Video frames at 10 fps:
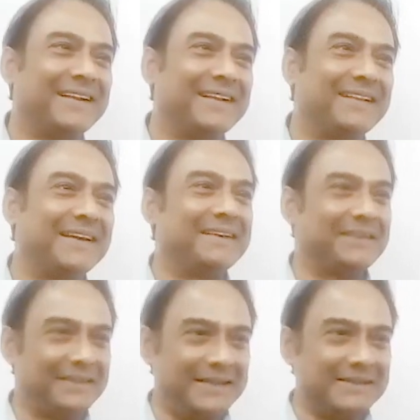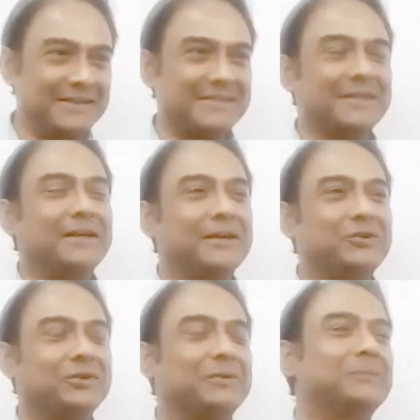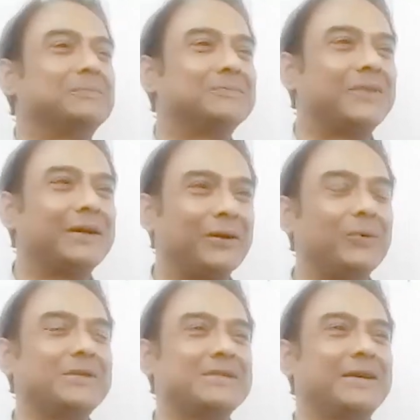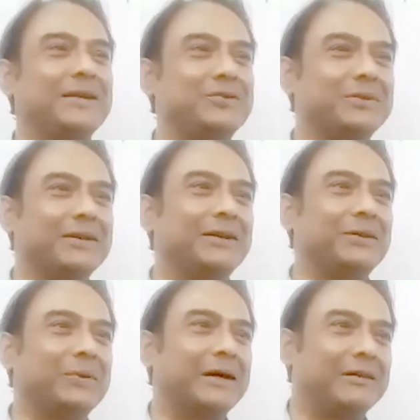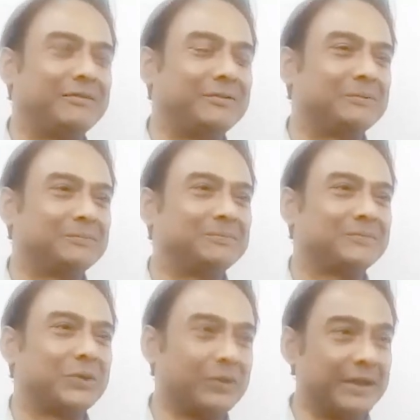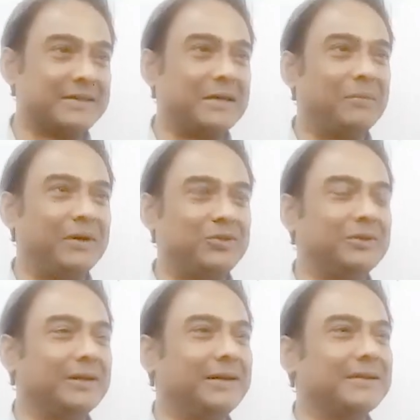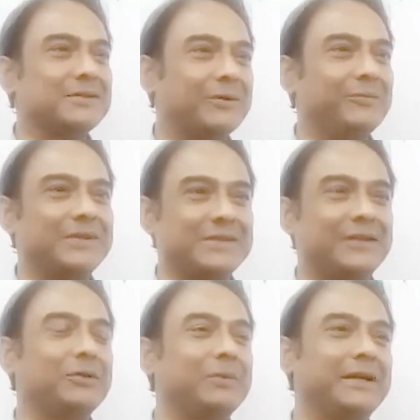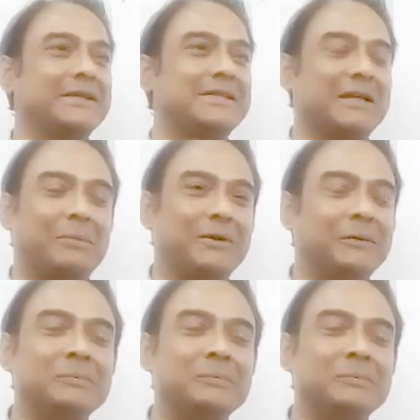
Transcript: That eases the tension. That lowers the tension that you have. On the examination day, it is obvious that you'll be tensed up.